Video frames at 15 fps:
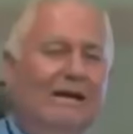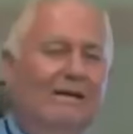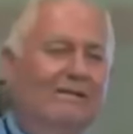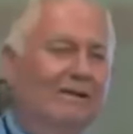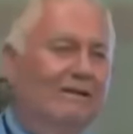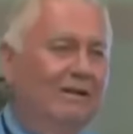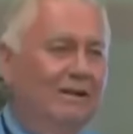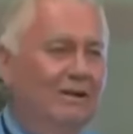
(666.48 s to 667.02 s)
out
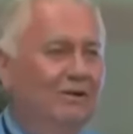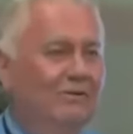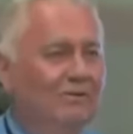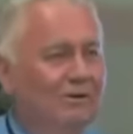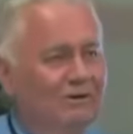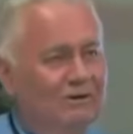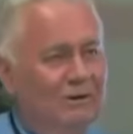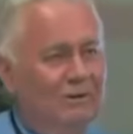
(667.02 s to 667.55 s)
there in the
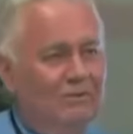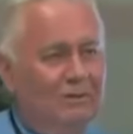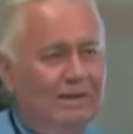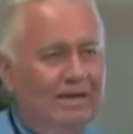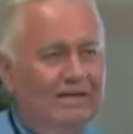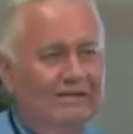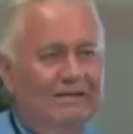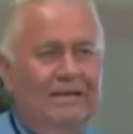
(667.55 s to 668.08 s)
universe
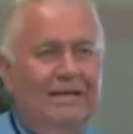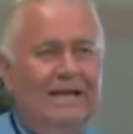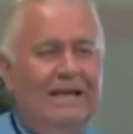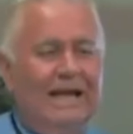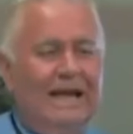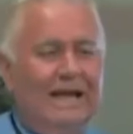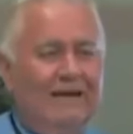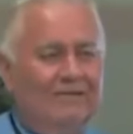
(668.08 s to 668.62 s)
someplace
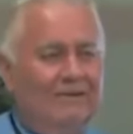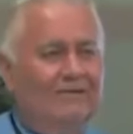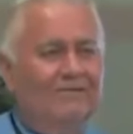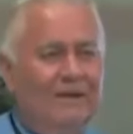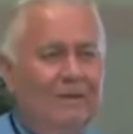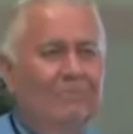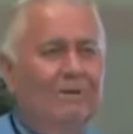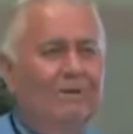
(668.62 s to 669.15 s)
as a
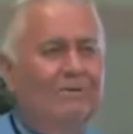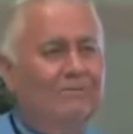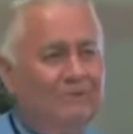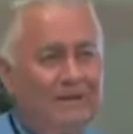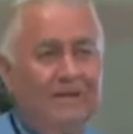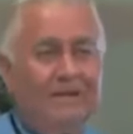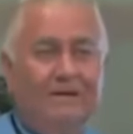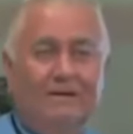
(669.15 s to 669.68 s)
separate
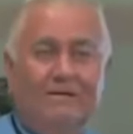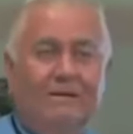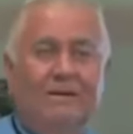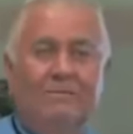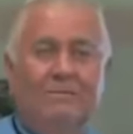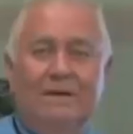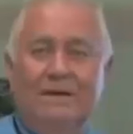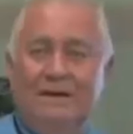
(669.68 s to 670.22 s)
field
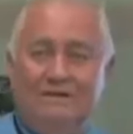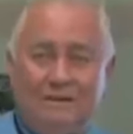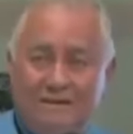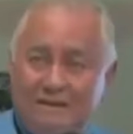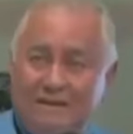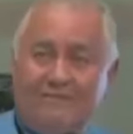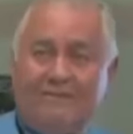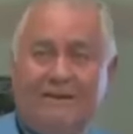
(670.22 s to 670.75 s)
because
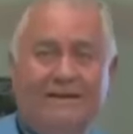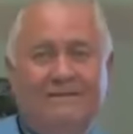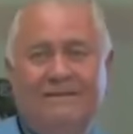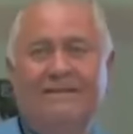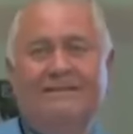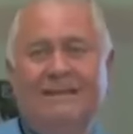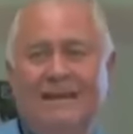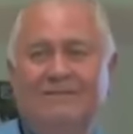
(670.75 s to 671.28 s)
it doesn't
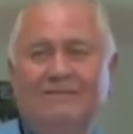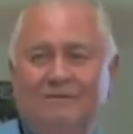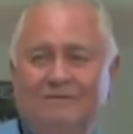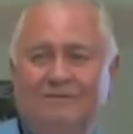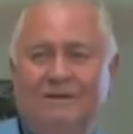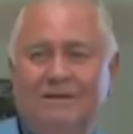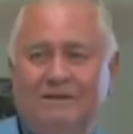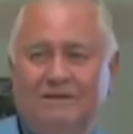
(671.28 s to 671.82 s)
exist as a
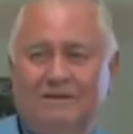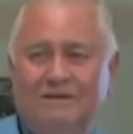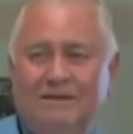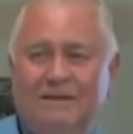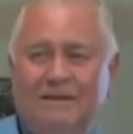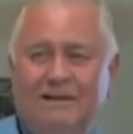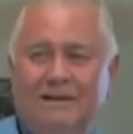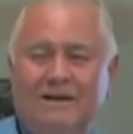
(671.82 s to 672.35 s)
field.
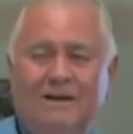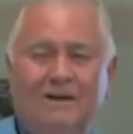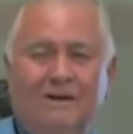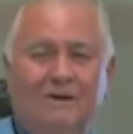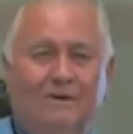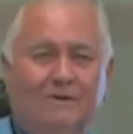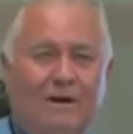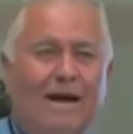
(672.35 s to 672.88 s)

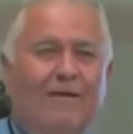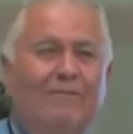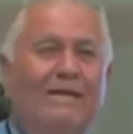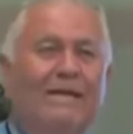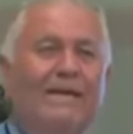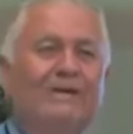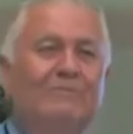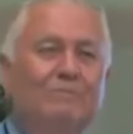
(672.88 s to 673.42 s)

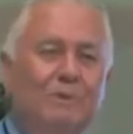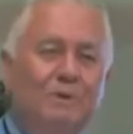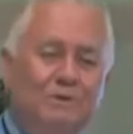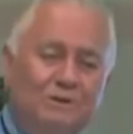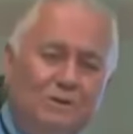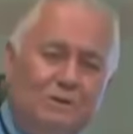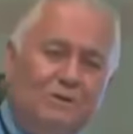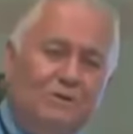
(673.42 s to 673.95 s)
Gravity is
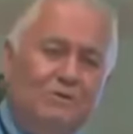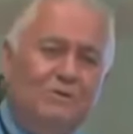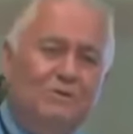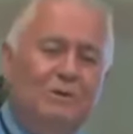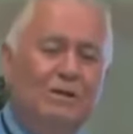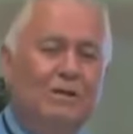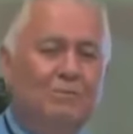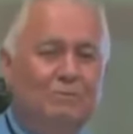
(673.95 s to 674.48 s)

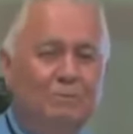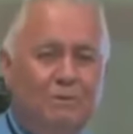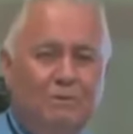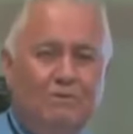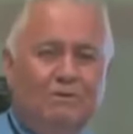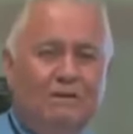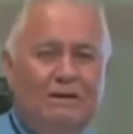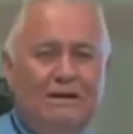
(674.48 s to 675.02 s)
produced when the
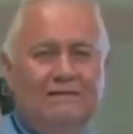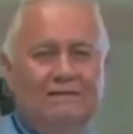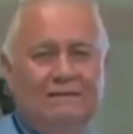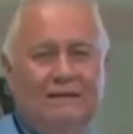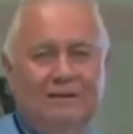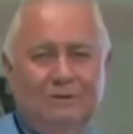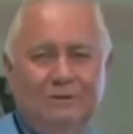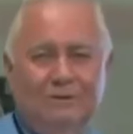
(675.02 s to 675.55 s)

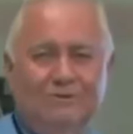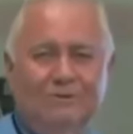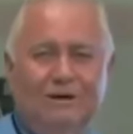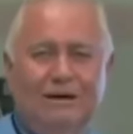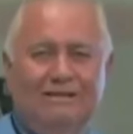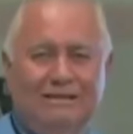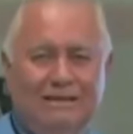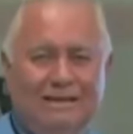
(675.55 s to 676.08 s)
protons and
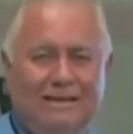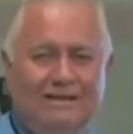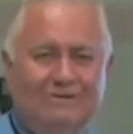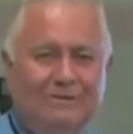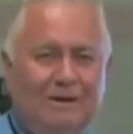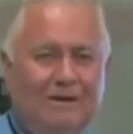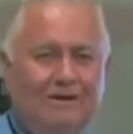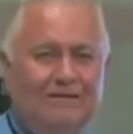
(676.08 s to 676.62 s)
neutrons and
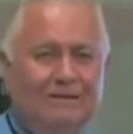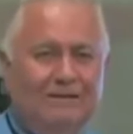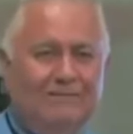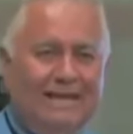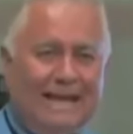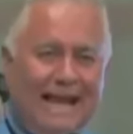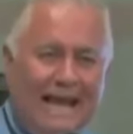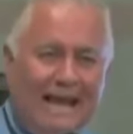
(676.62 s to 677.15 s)
electrons of
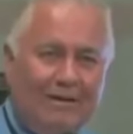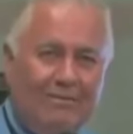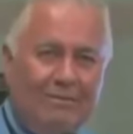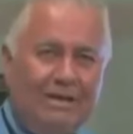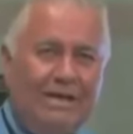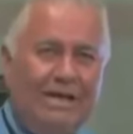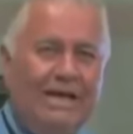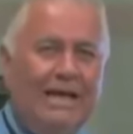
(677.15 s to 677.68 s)
the
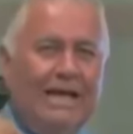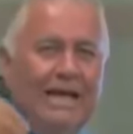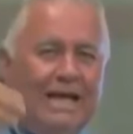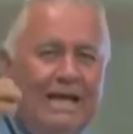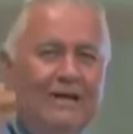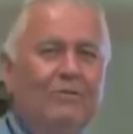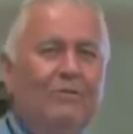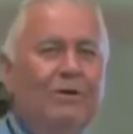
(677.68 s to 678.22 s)
atom
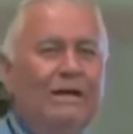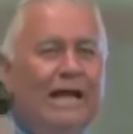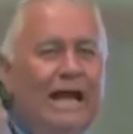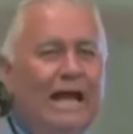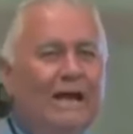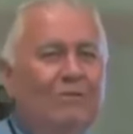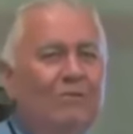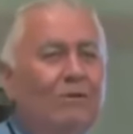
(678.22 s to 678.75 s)

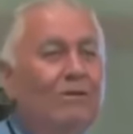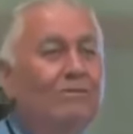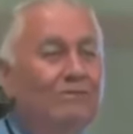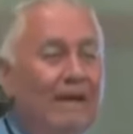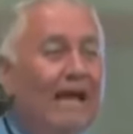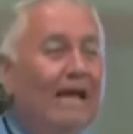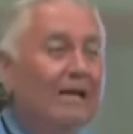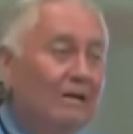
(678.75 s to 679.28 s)
interact with the
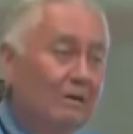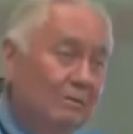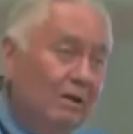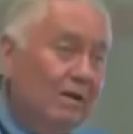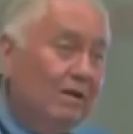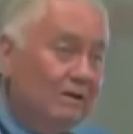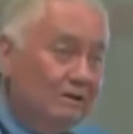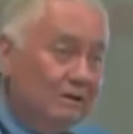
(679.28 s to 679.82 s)
vacuum
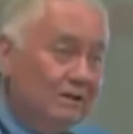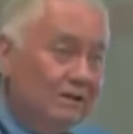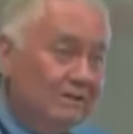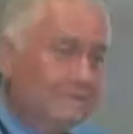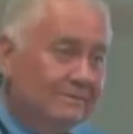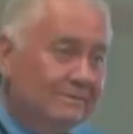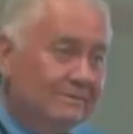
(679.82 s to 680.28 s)
energy.